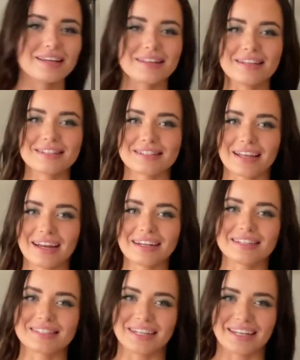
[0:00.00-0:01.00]
this set
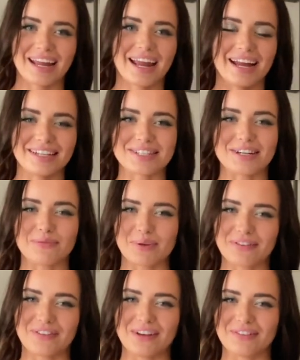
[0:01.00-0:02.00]
is like hands down my
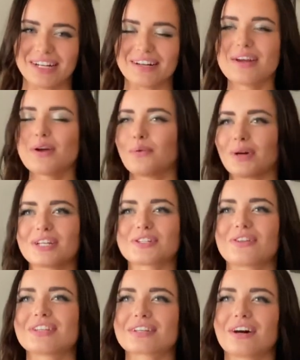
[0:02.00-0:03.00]
favorite. When I
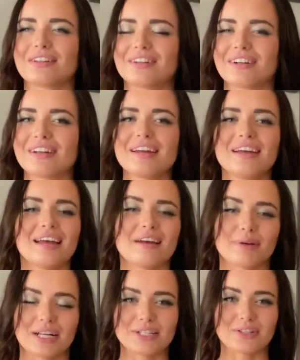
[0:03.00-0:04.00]
saw this color and
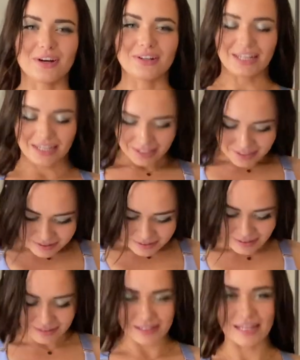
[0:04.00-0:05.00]
when I saw like
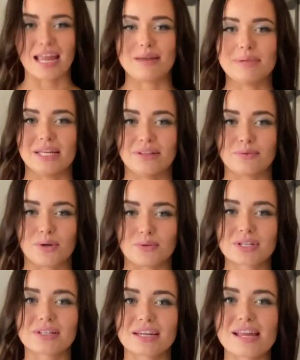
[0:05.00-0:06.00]
that they came in the
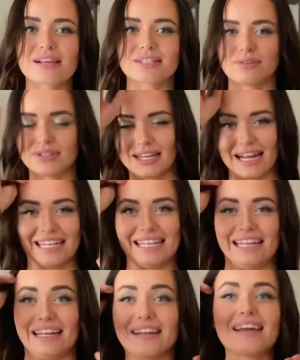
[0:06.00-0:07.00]
Rosa leggings, I was like, I
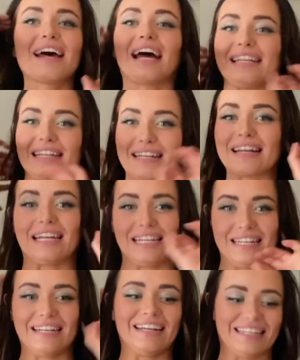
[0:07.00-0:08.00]
need it, I need it, I
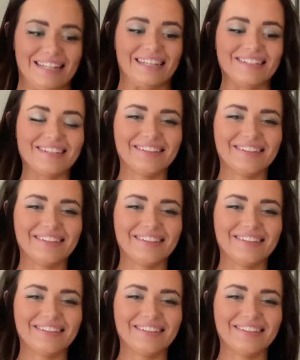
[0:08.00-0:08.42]
need it, I need it.